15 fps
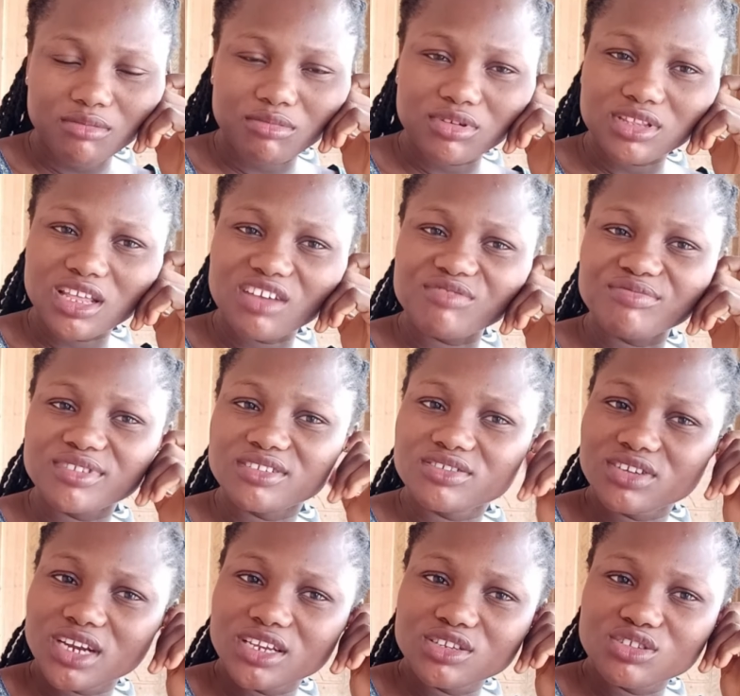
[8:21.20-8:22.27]
But I've been
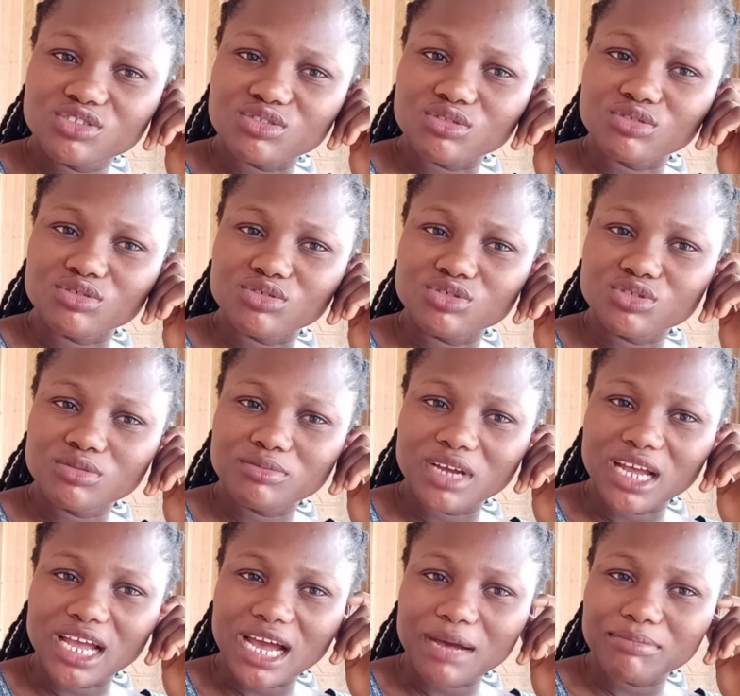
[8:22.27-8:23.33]
trying to control
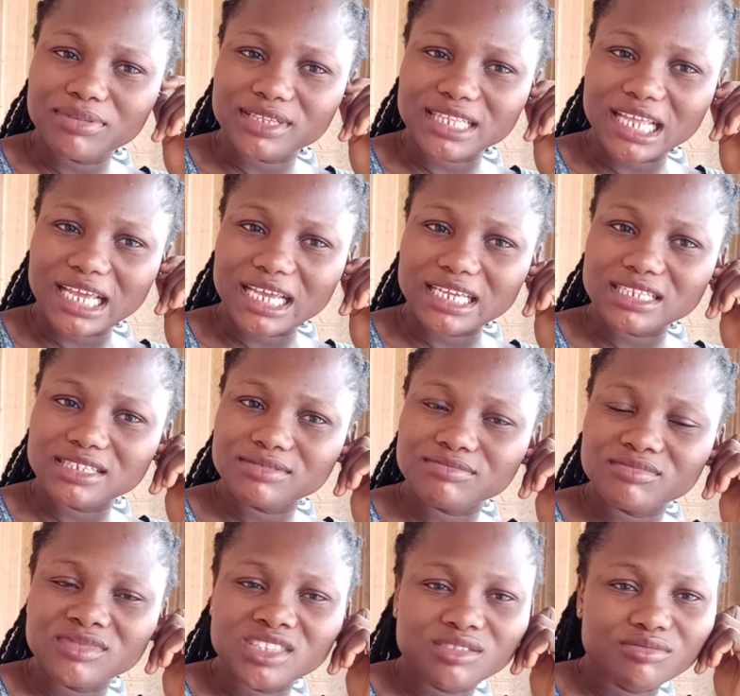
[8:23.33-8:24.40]
my appetite.
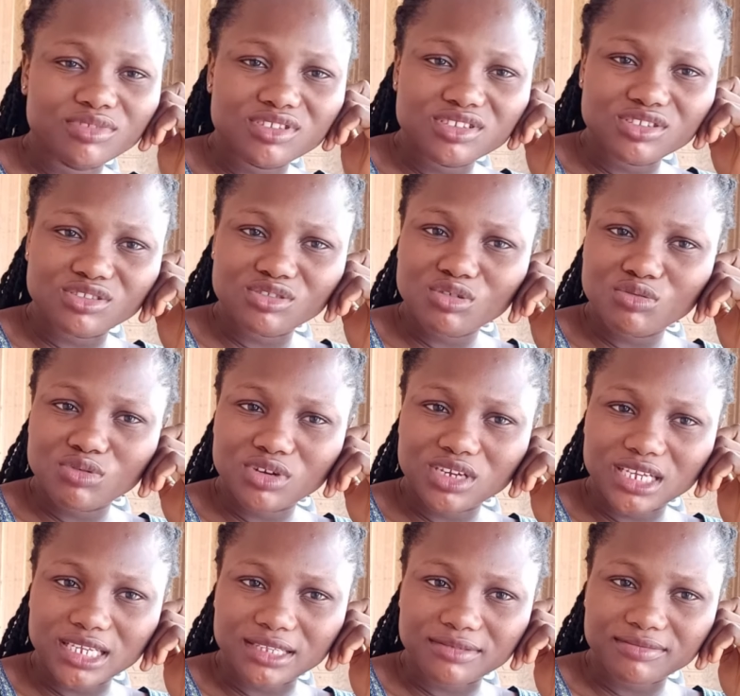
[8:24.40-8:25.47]
But it's not
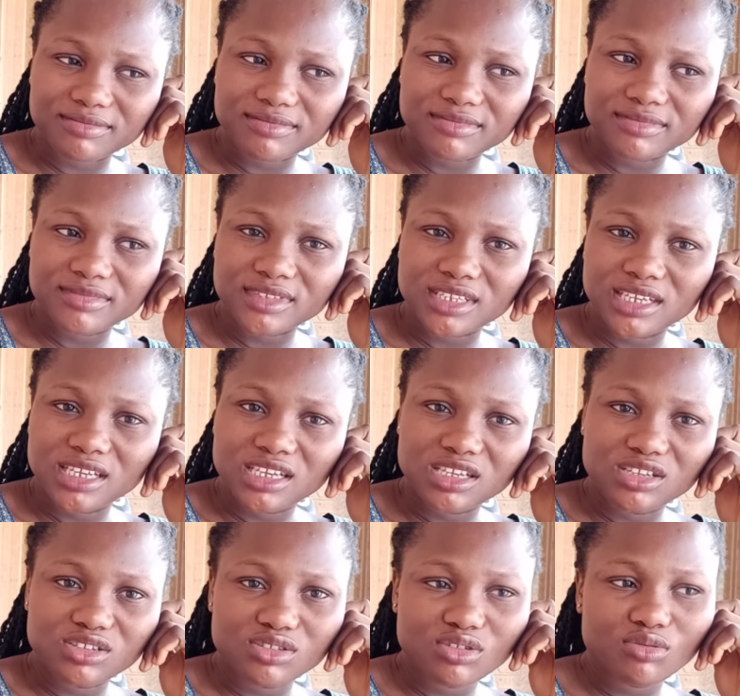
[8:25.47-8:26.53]
working.
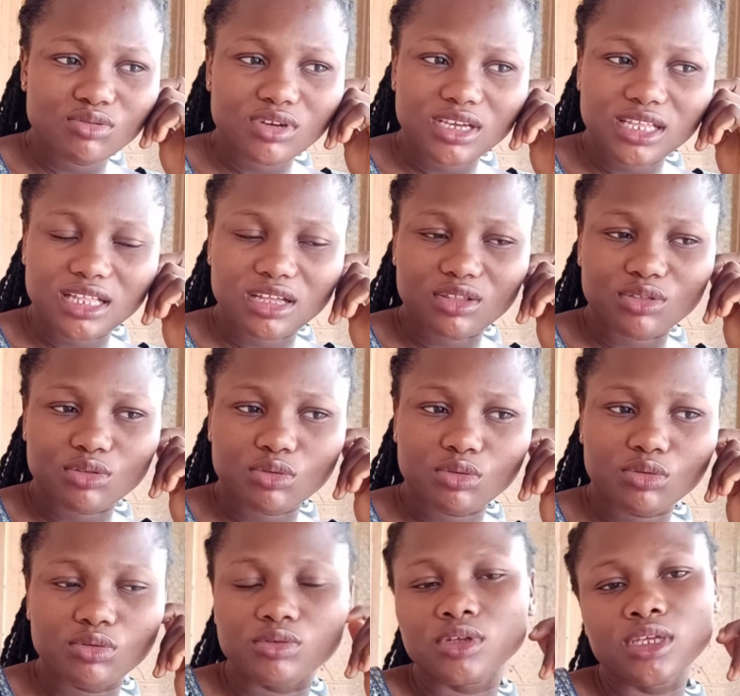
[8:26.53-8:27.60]
It's not working at
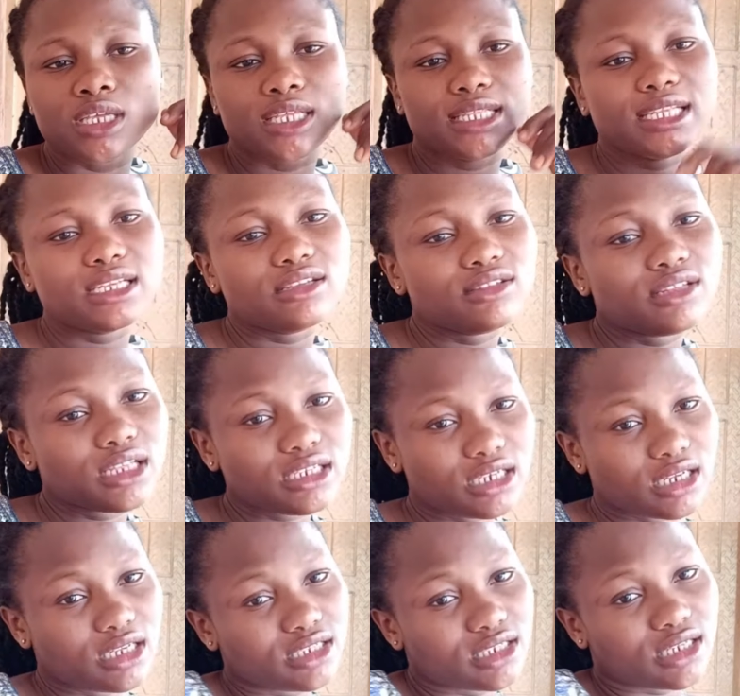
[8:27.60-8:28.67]
all. The another
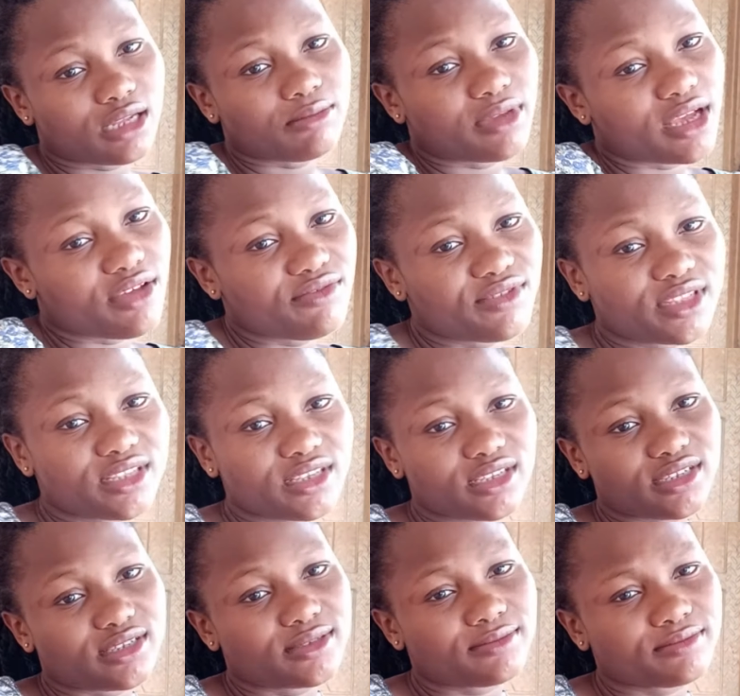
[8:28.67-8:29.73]
challenge that I'm having
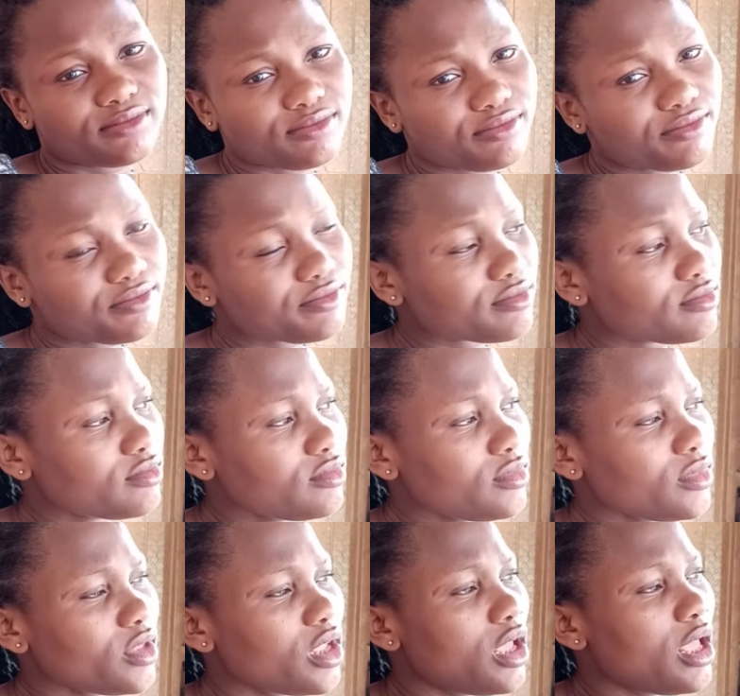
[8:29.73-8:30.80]
is
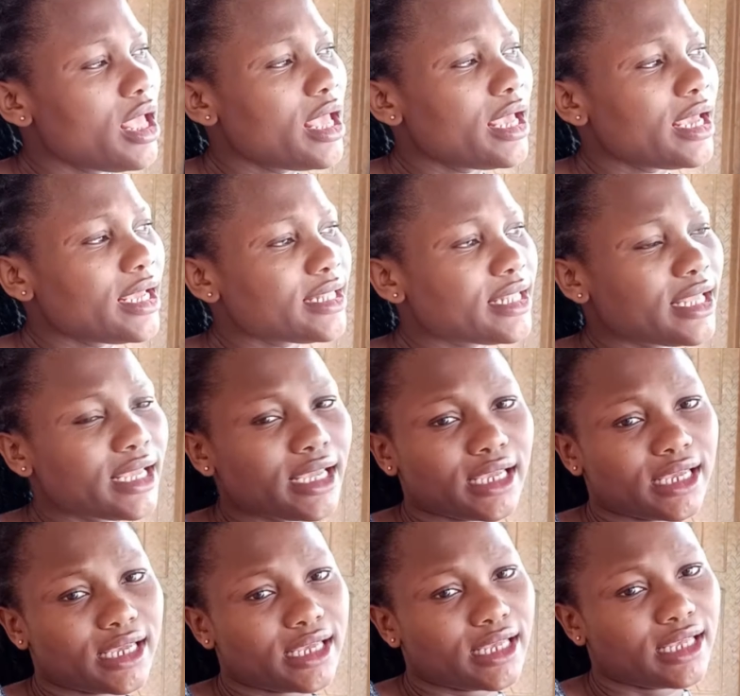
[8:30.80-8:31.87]
headache.